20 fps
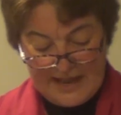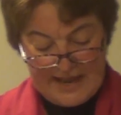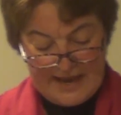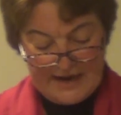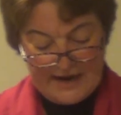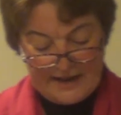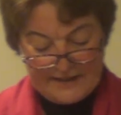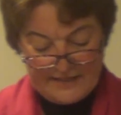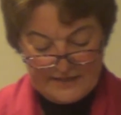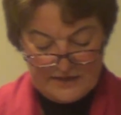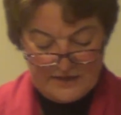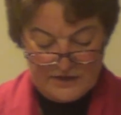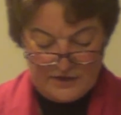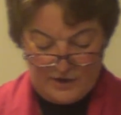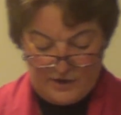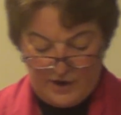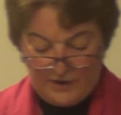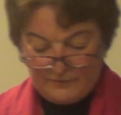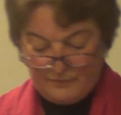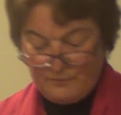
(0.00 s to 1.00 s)

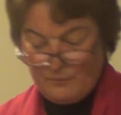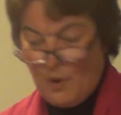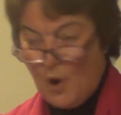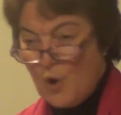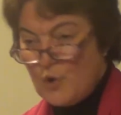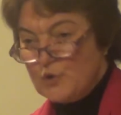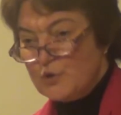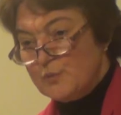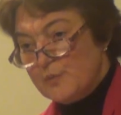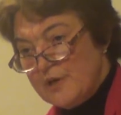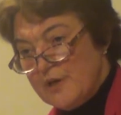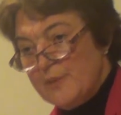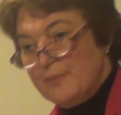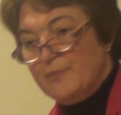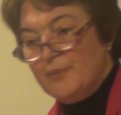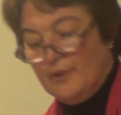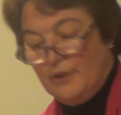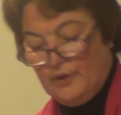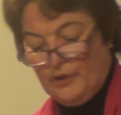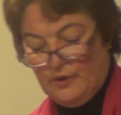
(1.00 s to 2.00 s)
And most
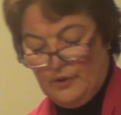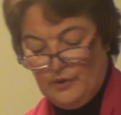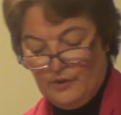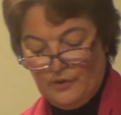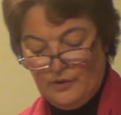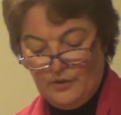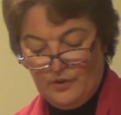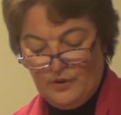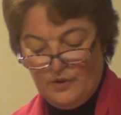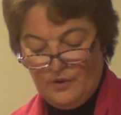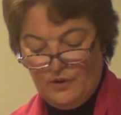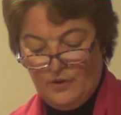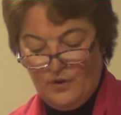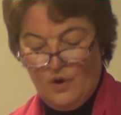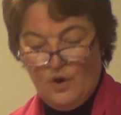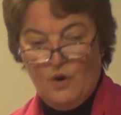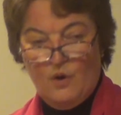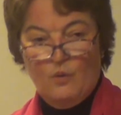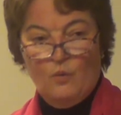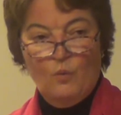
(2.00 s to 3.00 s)
people
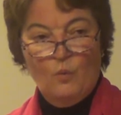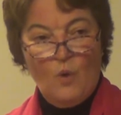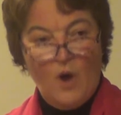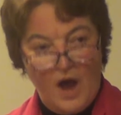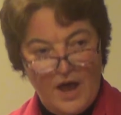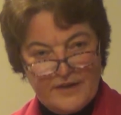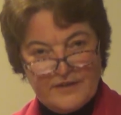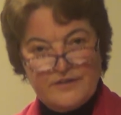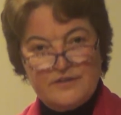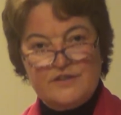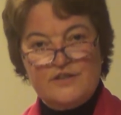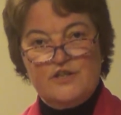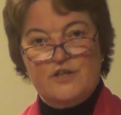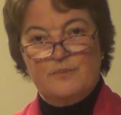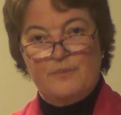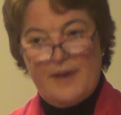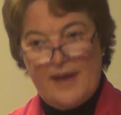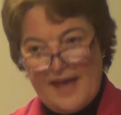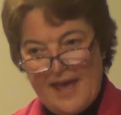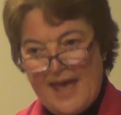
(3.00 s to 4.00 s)
want
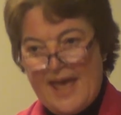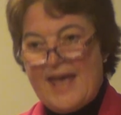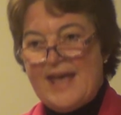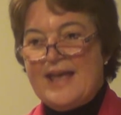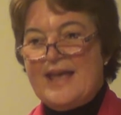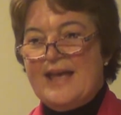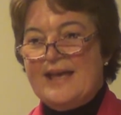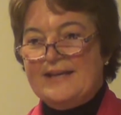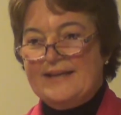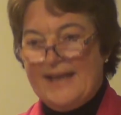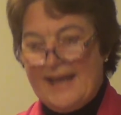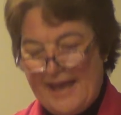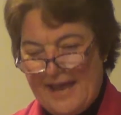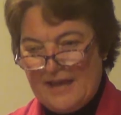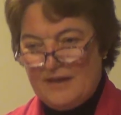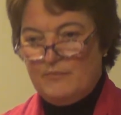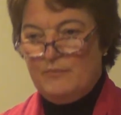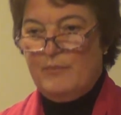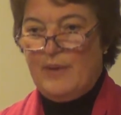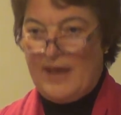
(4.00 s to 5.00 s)
to pay and
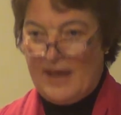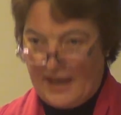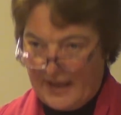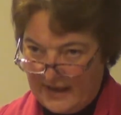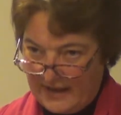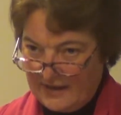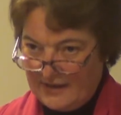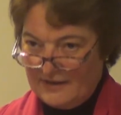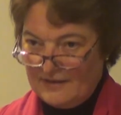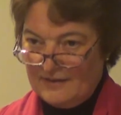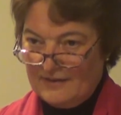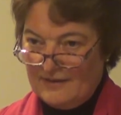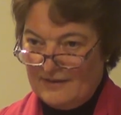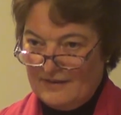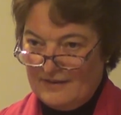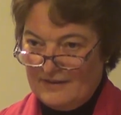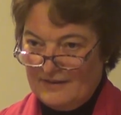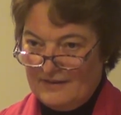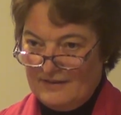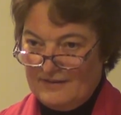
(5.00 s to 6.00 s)
can pay,
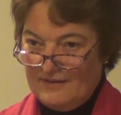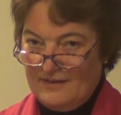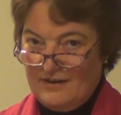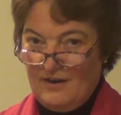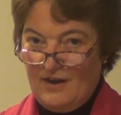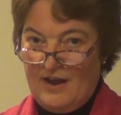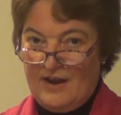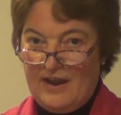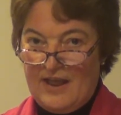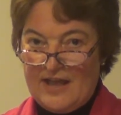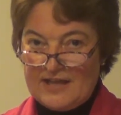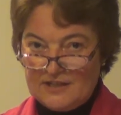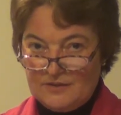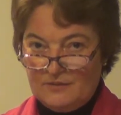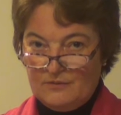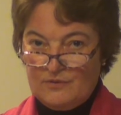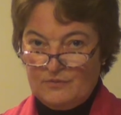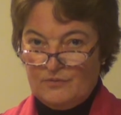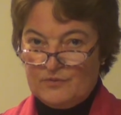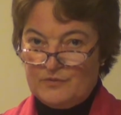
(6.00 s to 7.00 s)

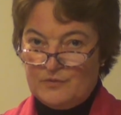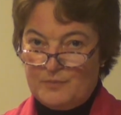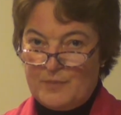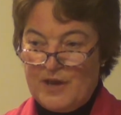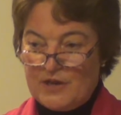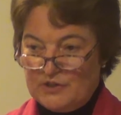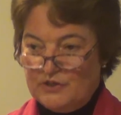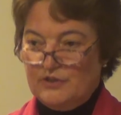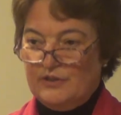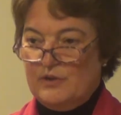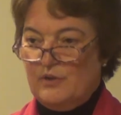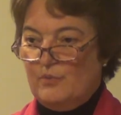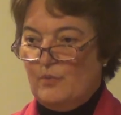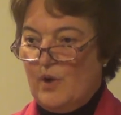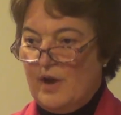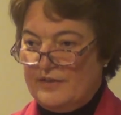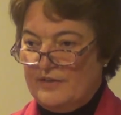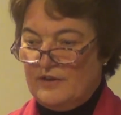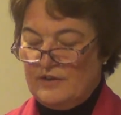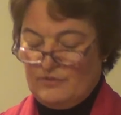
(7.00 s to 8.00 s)
especially
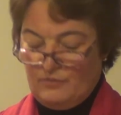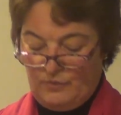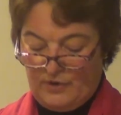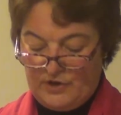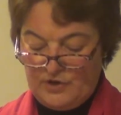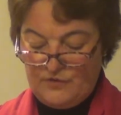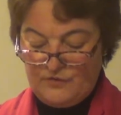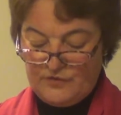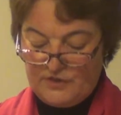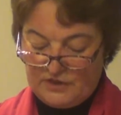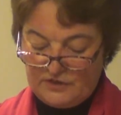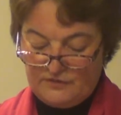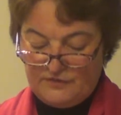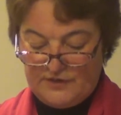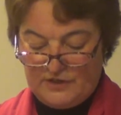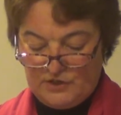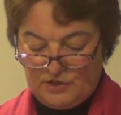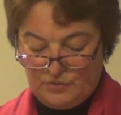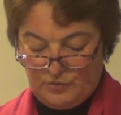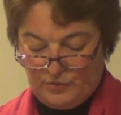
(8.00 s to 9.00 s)
when you've just
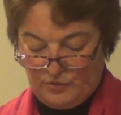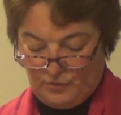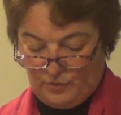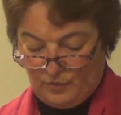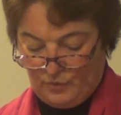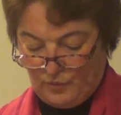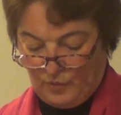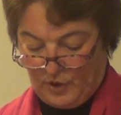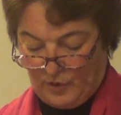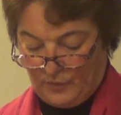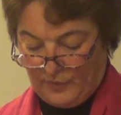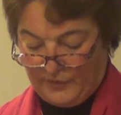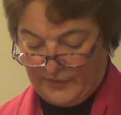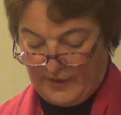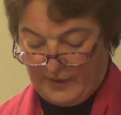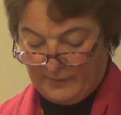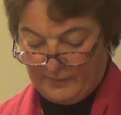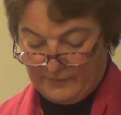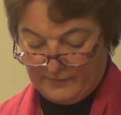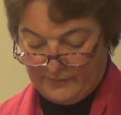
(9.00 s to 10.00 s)
finished your work
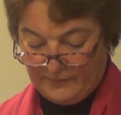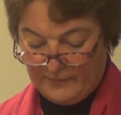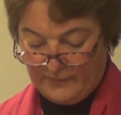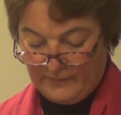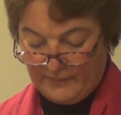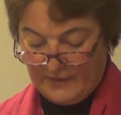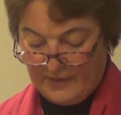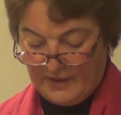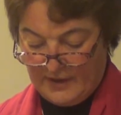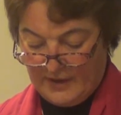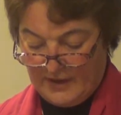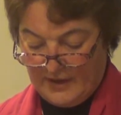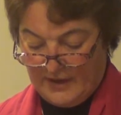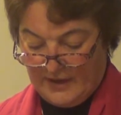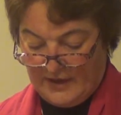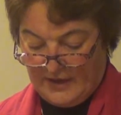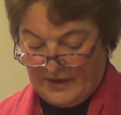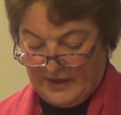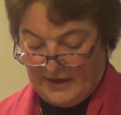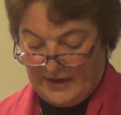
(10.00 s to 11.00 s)
with them.
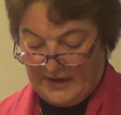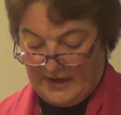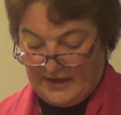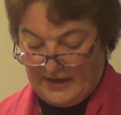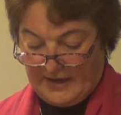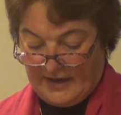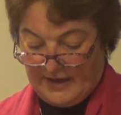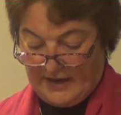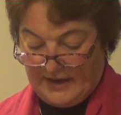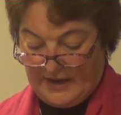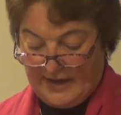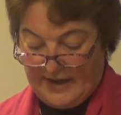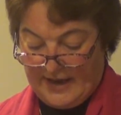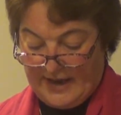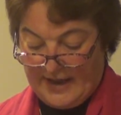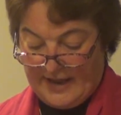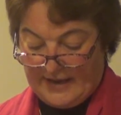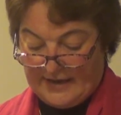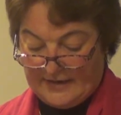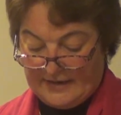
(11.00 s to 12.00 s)

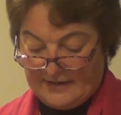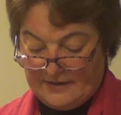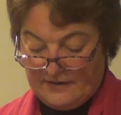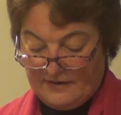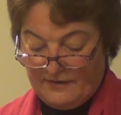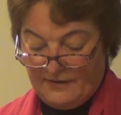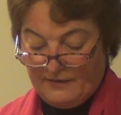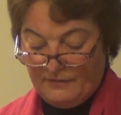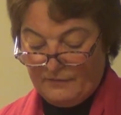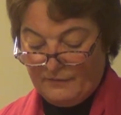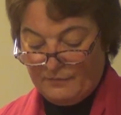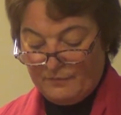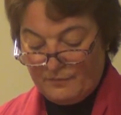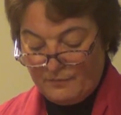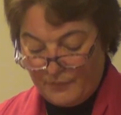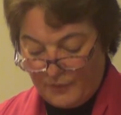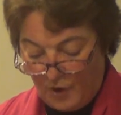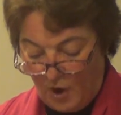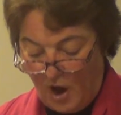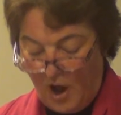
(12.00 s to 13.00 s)
And
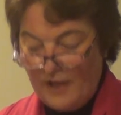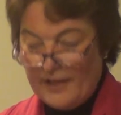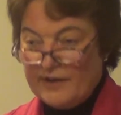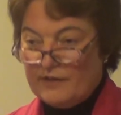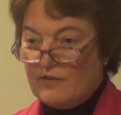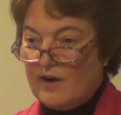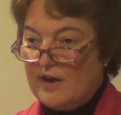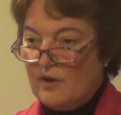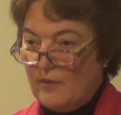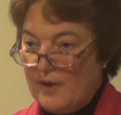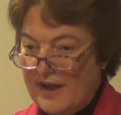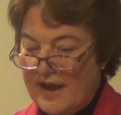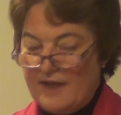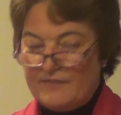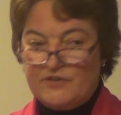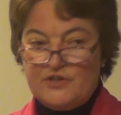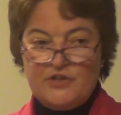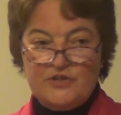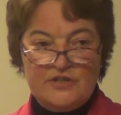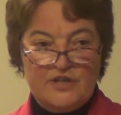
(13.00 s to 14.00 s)
calling right away
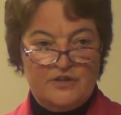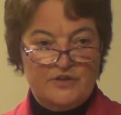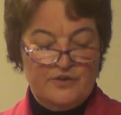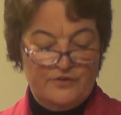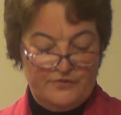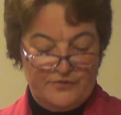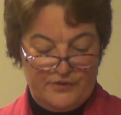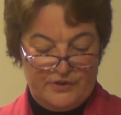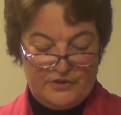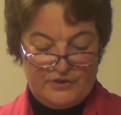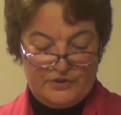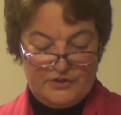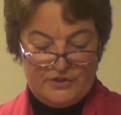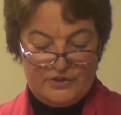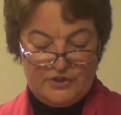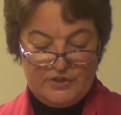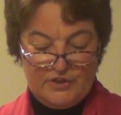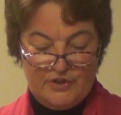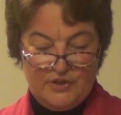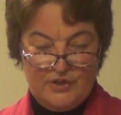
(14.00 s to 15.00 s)
after you send your
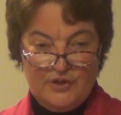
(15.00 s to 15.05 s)
first